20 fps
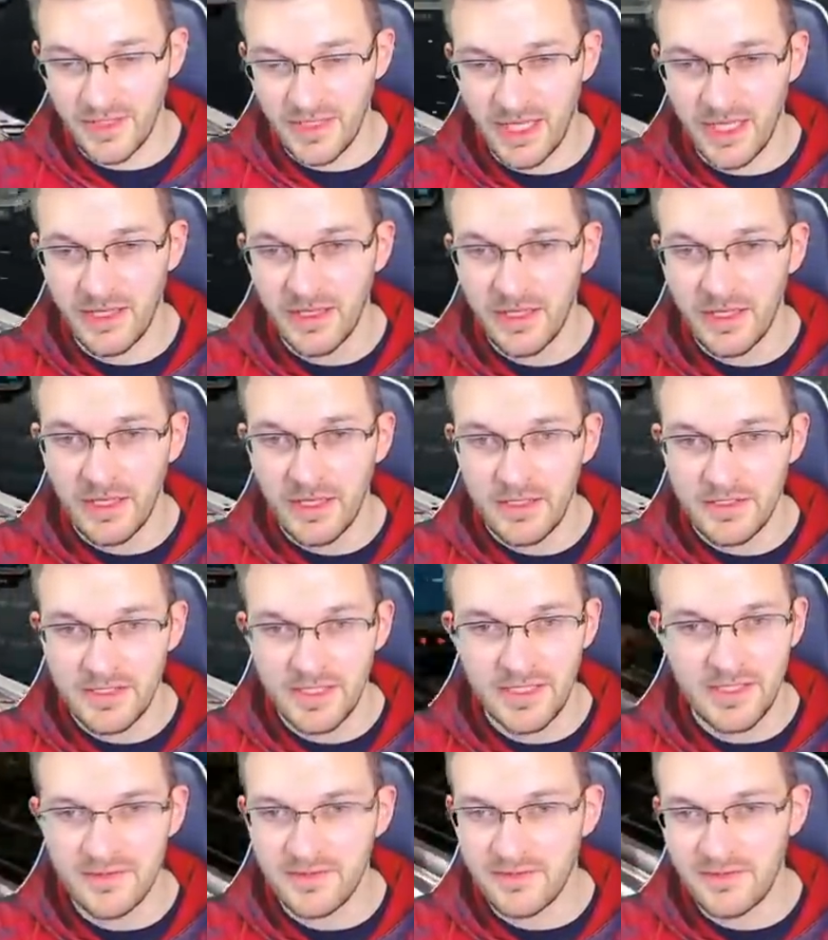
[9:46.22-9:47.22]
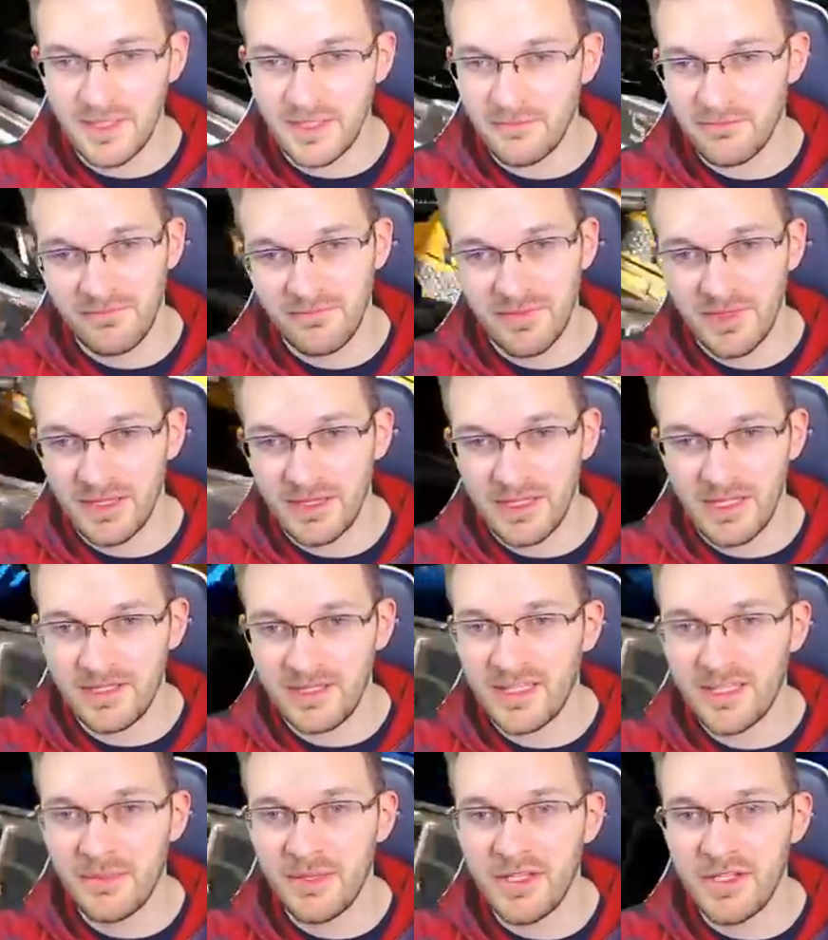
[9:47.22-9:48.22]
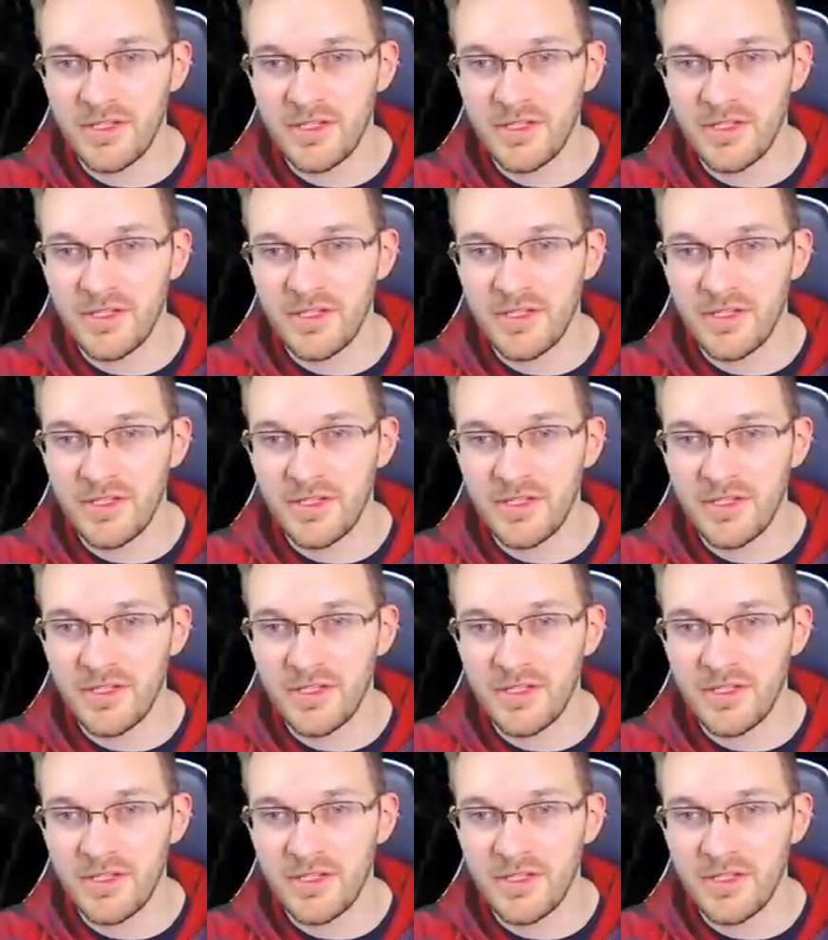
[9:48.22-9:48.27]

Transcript: like that. Check it just like this had to be